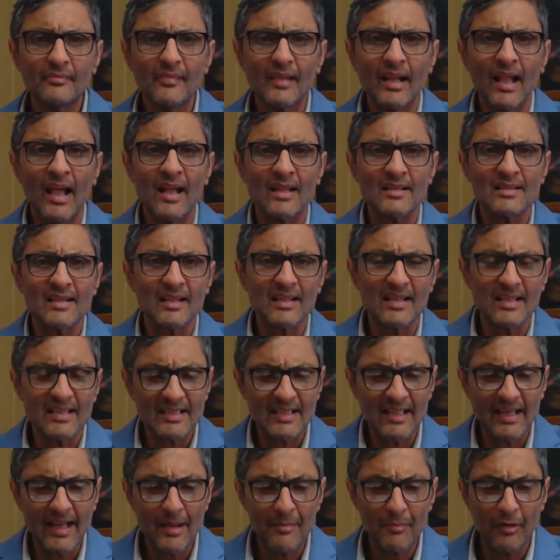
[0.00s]
As a
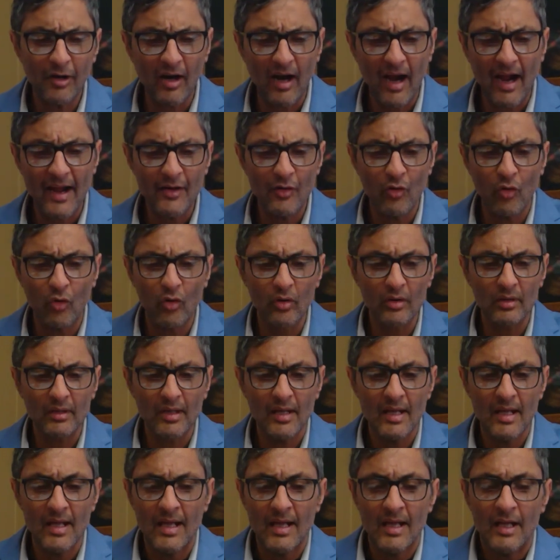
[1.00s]
disclaimer, I hold
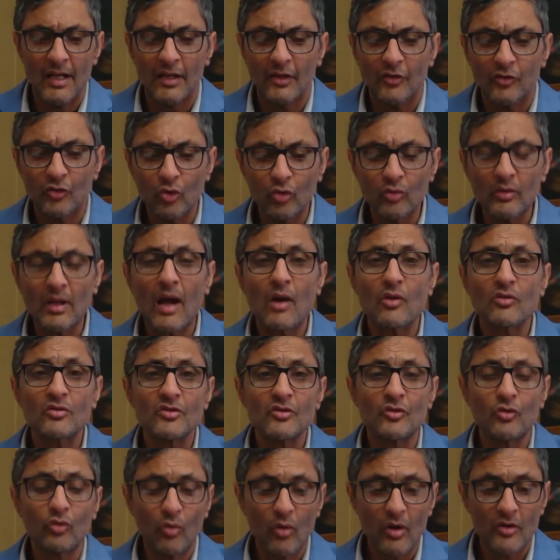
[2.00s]

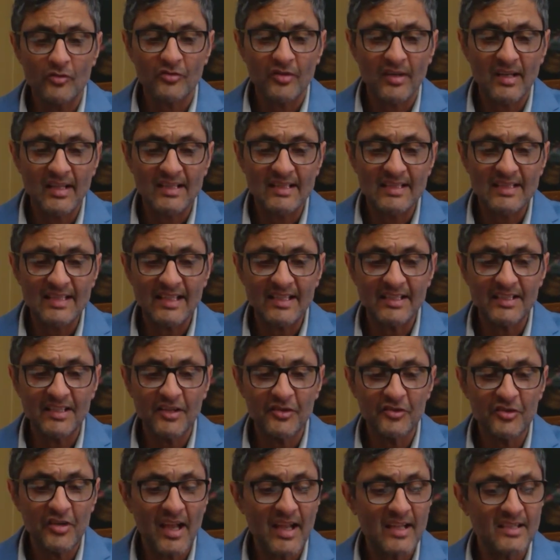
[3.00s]
2,260
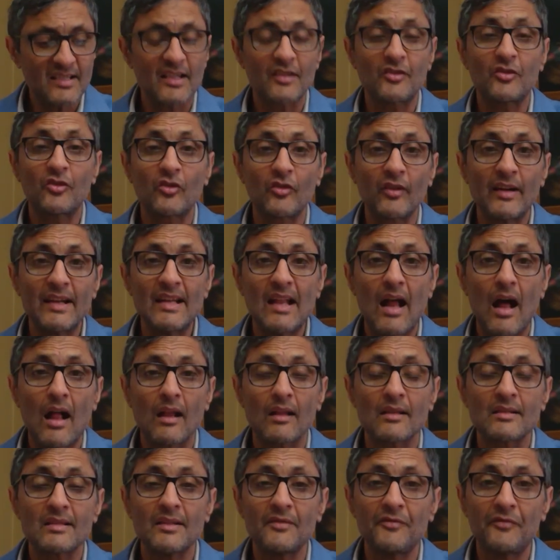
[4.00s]
shares at
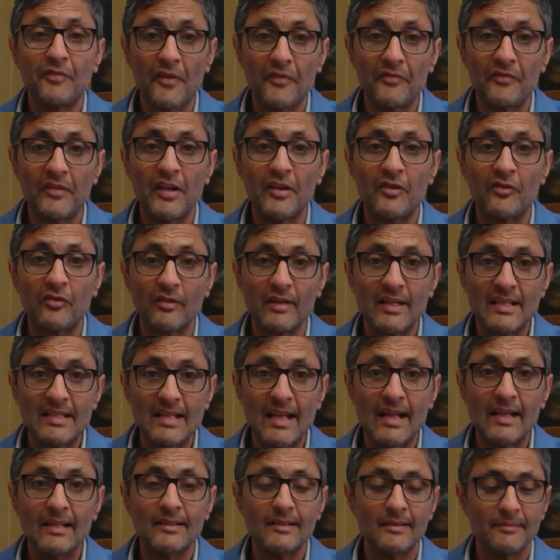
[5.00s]

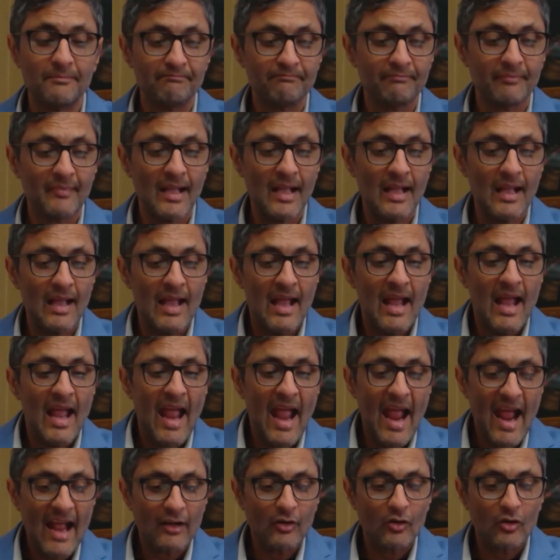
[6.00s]
$3.53.
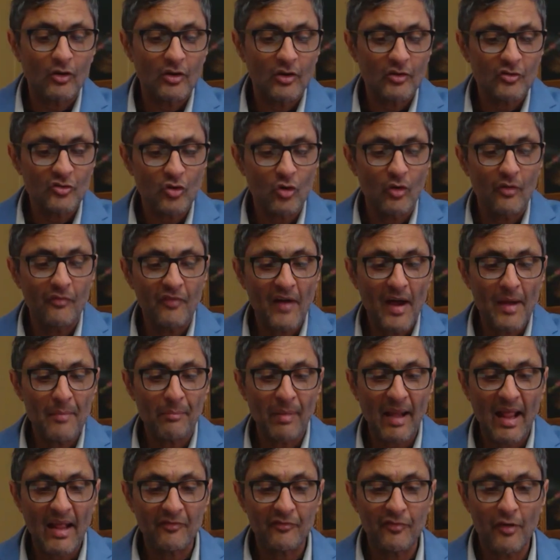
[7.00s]
And on the SoFi
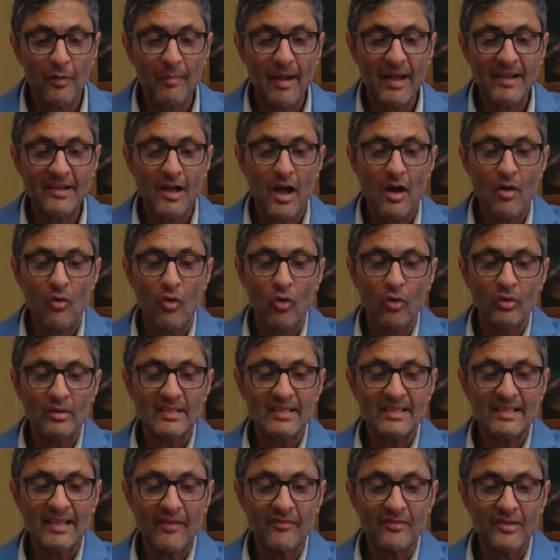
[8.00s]
platform, I now hold
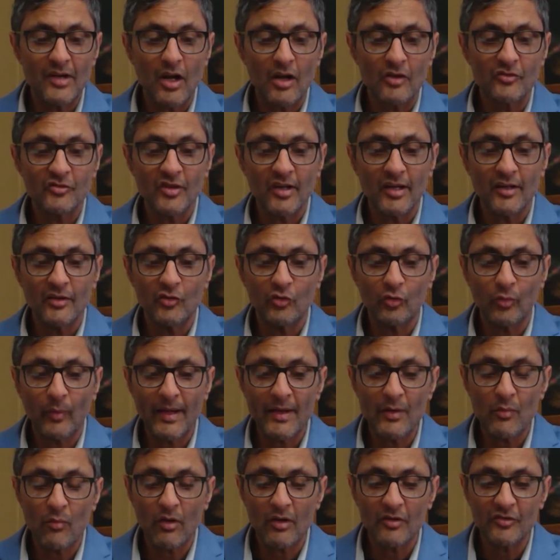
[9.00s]

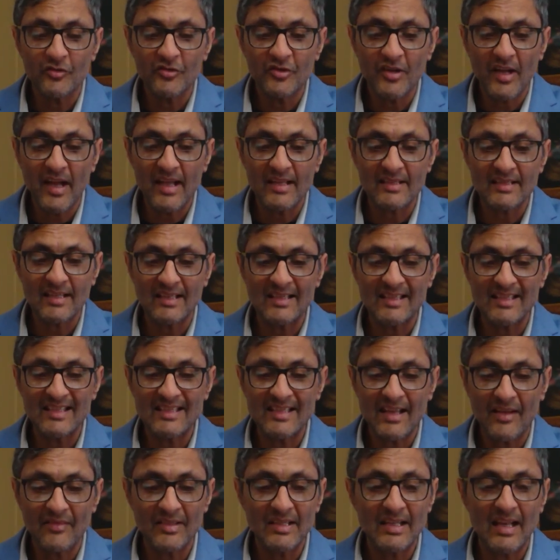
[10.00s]
721 shares at
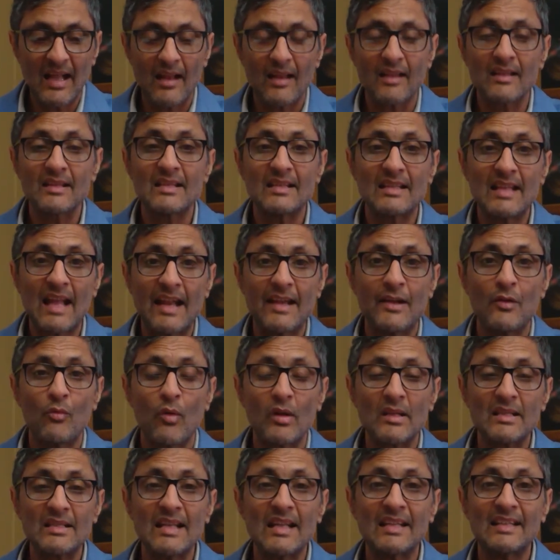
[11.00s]

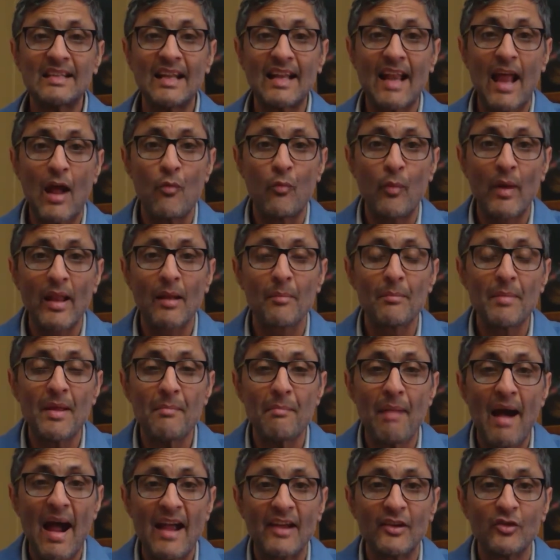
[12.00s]
$7.91, and I will be
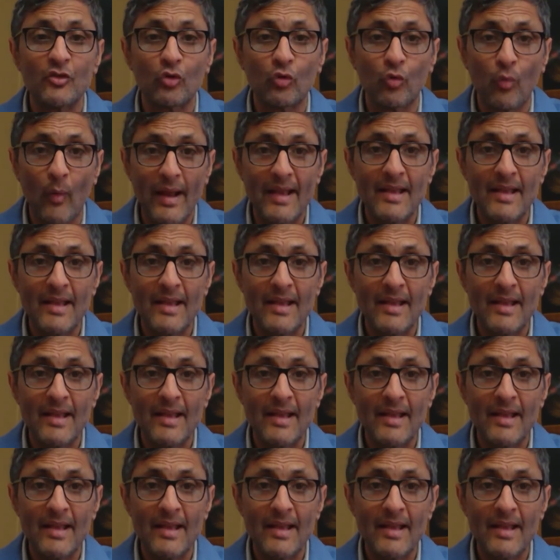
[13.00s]
buying 20